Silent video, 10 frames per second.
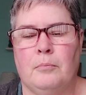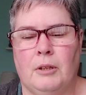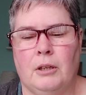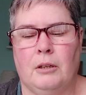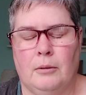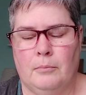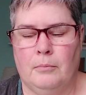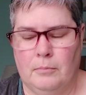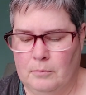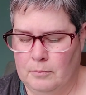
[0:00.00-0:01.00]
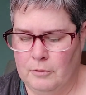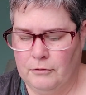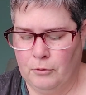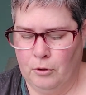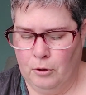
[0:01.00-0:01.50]
um,
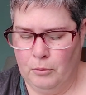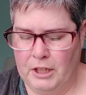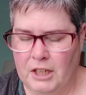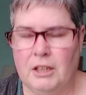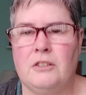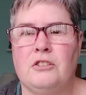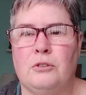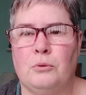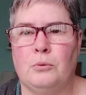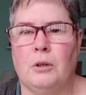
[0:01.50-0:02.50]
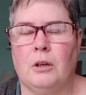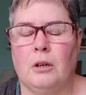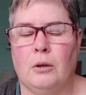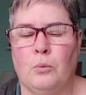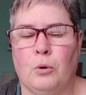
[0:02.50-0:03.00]
before we get into
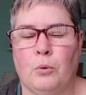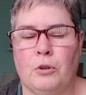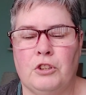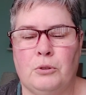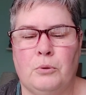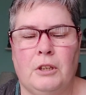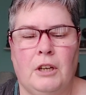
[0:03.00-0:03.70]
uh, World War Two.